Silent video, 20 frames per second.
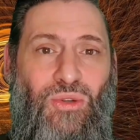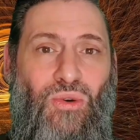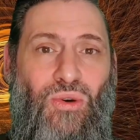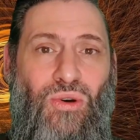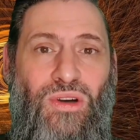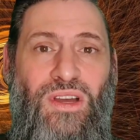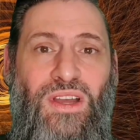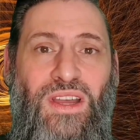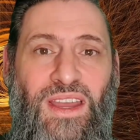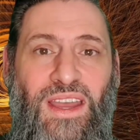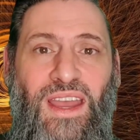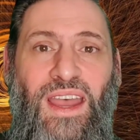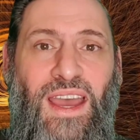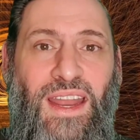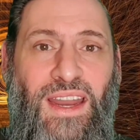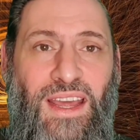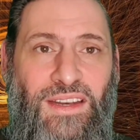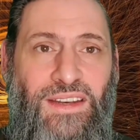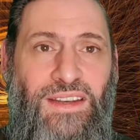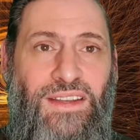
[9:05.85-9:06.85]
on my door,
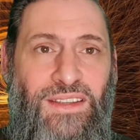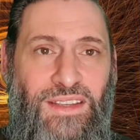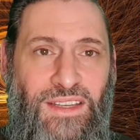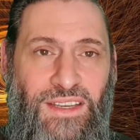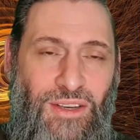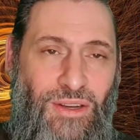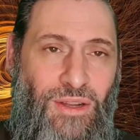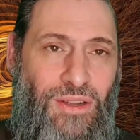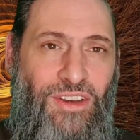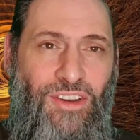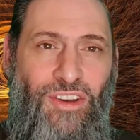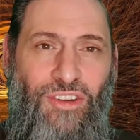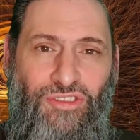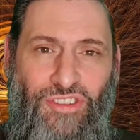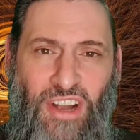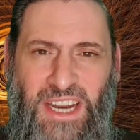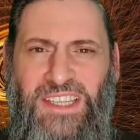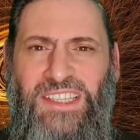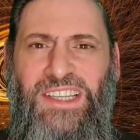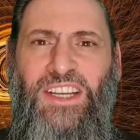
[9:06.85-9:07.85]
and in the
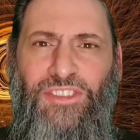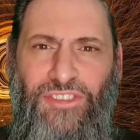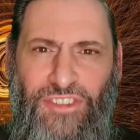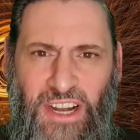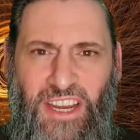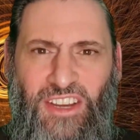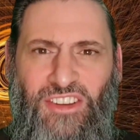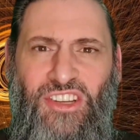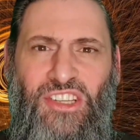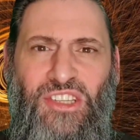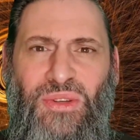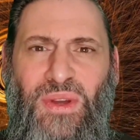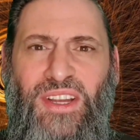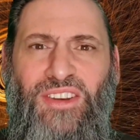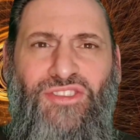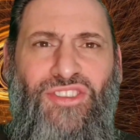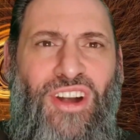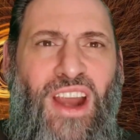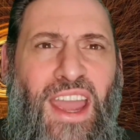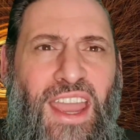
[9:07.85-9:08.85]
transliteration.
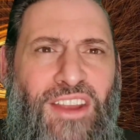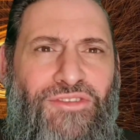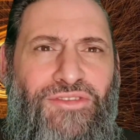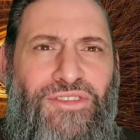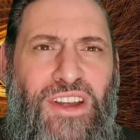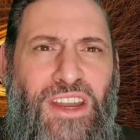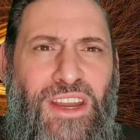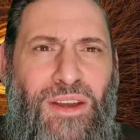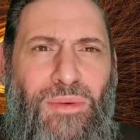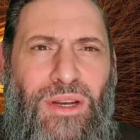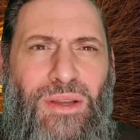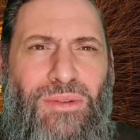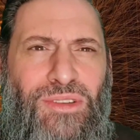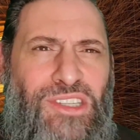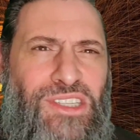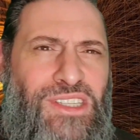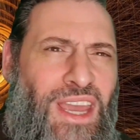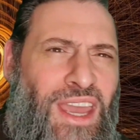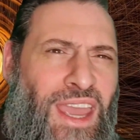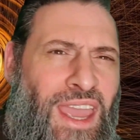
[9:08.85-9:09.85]
So I try and read what it
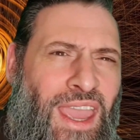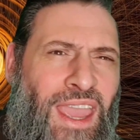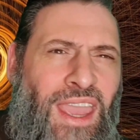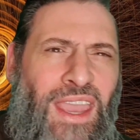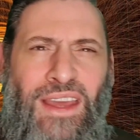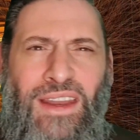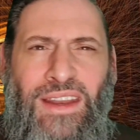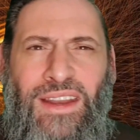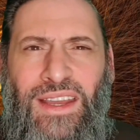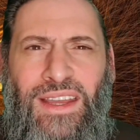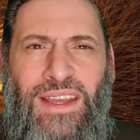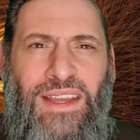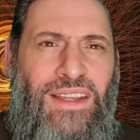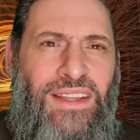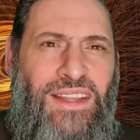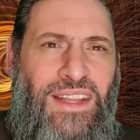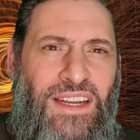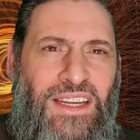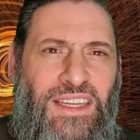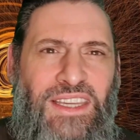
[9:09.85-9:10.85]
was saying, and
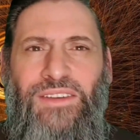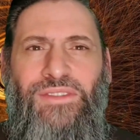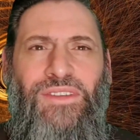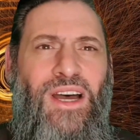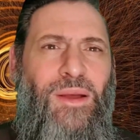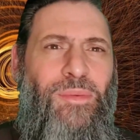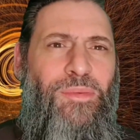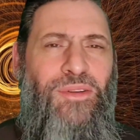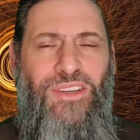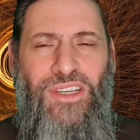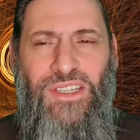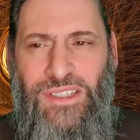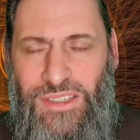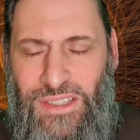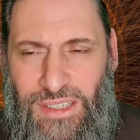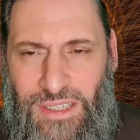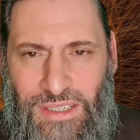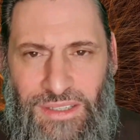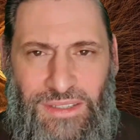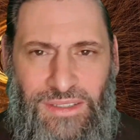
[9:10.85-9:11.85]
then I give up and
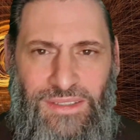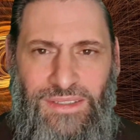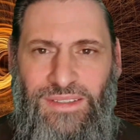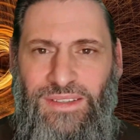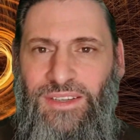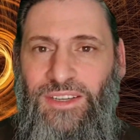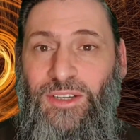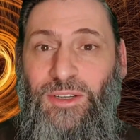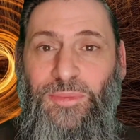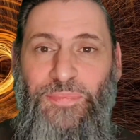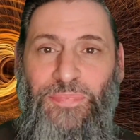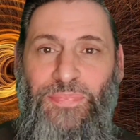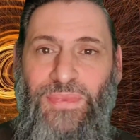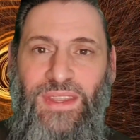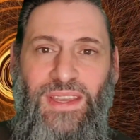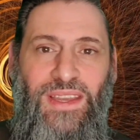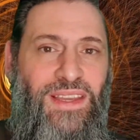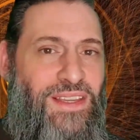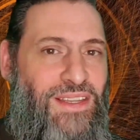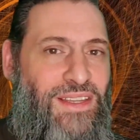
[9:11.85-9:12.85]
just,
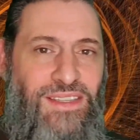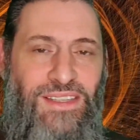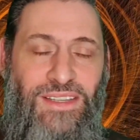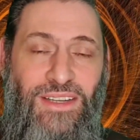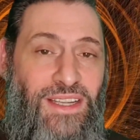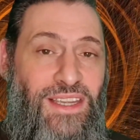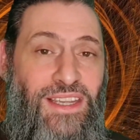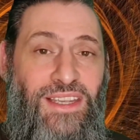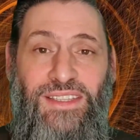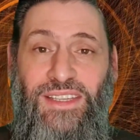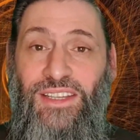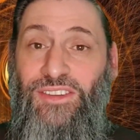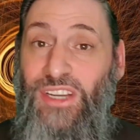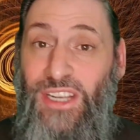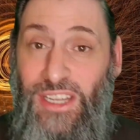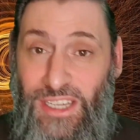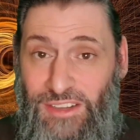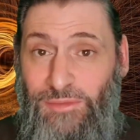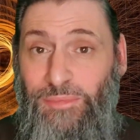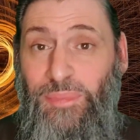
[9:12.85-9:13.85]
it's not easy. The
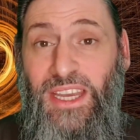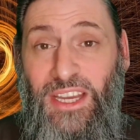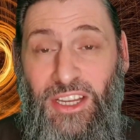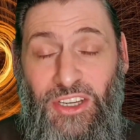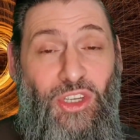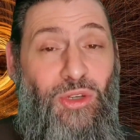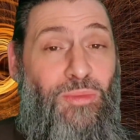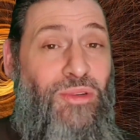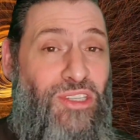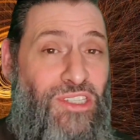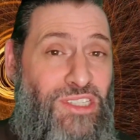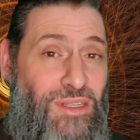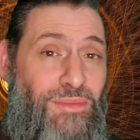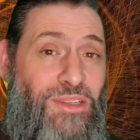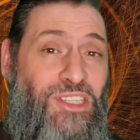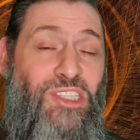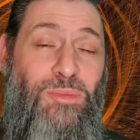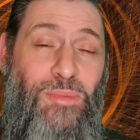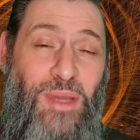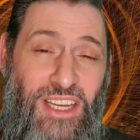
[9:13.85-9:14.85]
journey of being a new
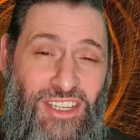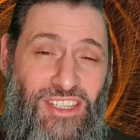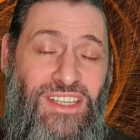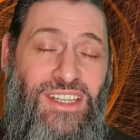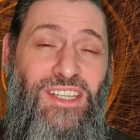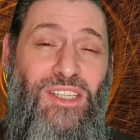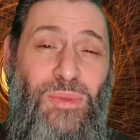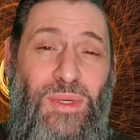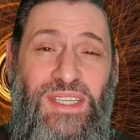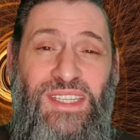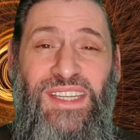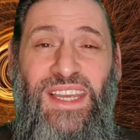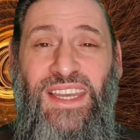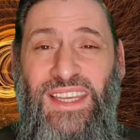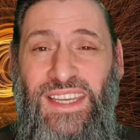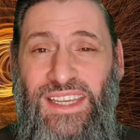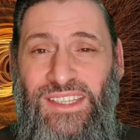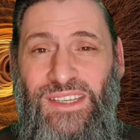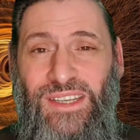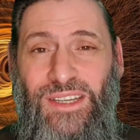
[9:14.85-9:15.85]
Muslim, especially
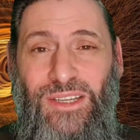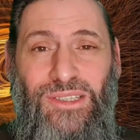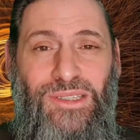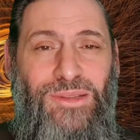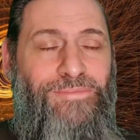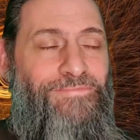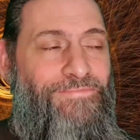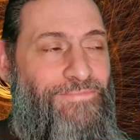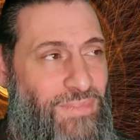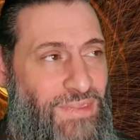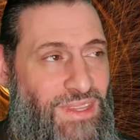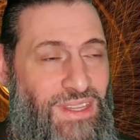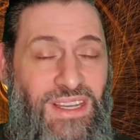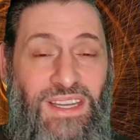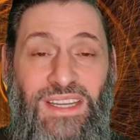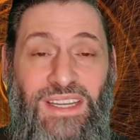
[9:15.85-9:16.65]
28 years ago,